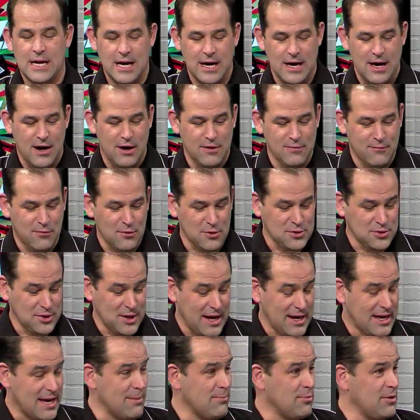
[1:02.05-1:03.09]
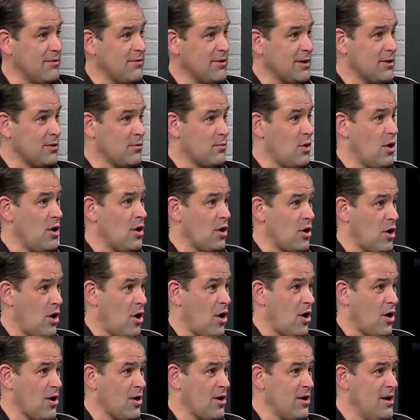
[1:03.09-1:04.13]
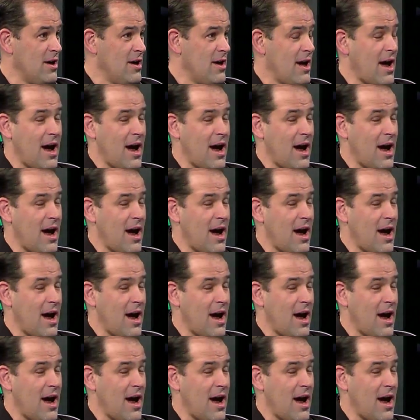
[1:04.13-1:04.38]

Unfortunately, I keep leaving it in the wrong car,